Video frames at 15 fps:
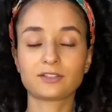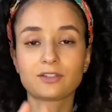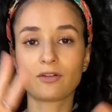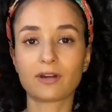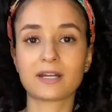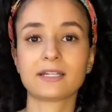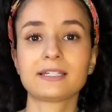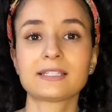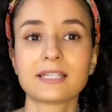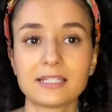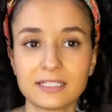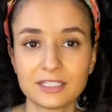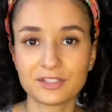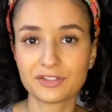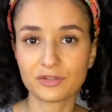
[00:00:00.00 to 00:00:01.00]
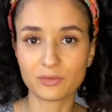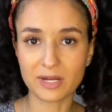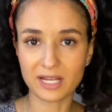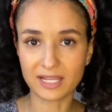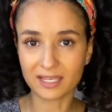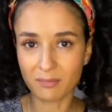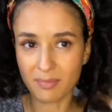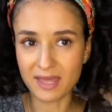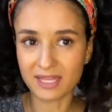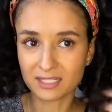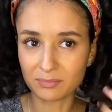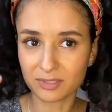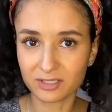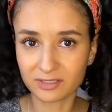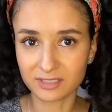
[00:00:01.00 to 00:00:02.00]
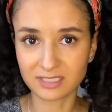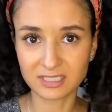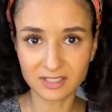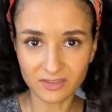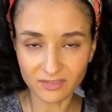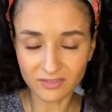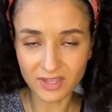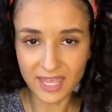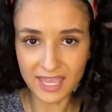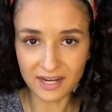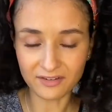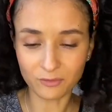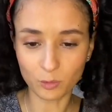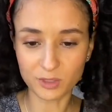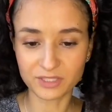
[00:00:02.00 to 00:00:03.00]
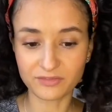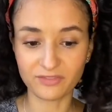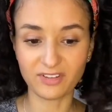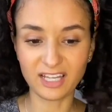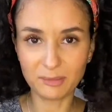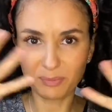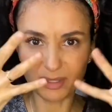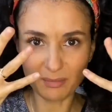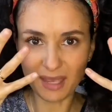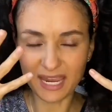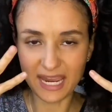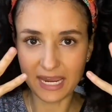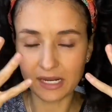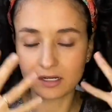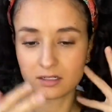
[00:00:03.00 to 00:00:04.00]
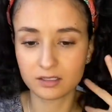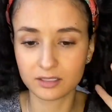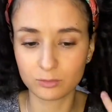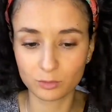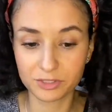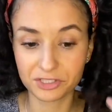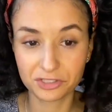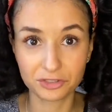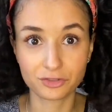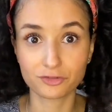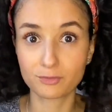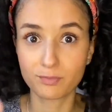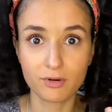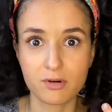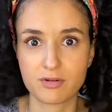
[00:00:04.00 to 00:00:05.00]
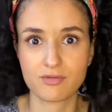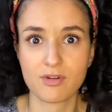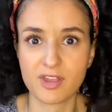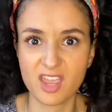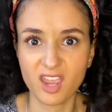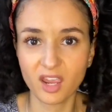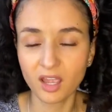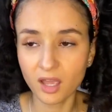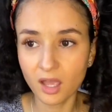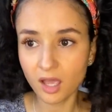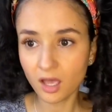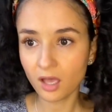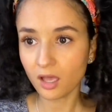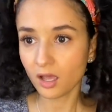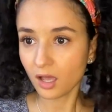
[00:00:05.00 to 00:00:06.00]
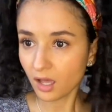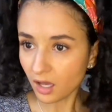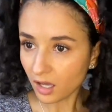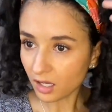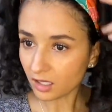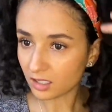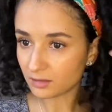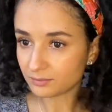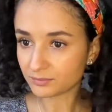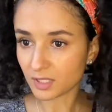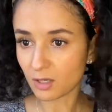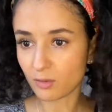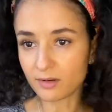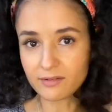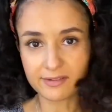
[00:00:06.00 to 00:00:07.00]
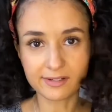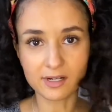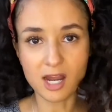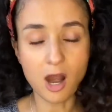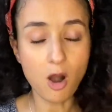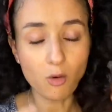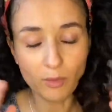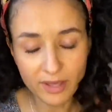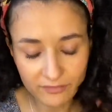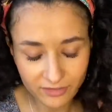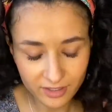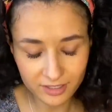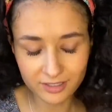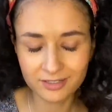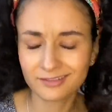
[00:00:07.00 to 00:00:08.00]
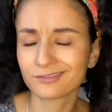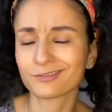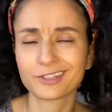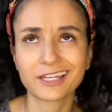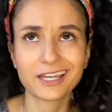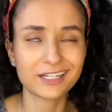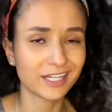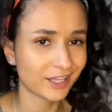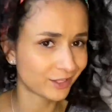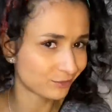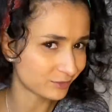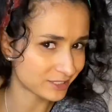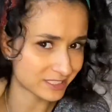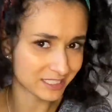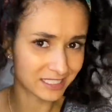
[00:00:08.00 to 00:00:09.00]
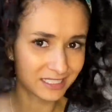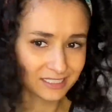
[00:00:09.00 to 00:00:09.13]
guys, I needed to wear like a band because the hair was flipped in my hair and it was super annoying. Um, however, however regarding the result,